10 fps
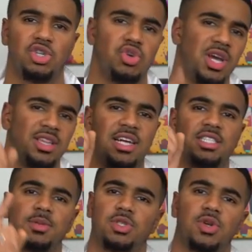sure you hit
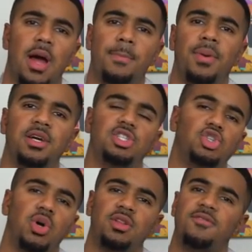that subscribe button.
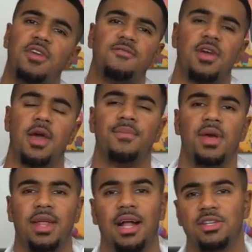Join the V fam,
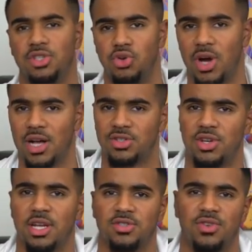and I'll see you guys
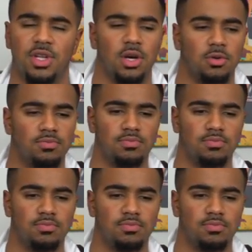in the next video.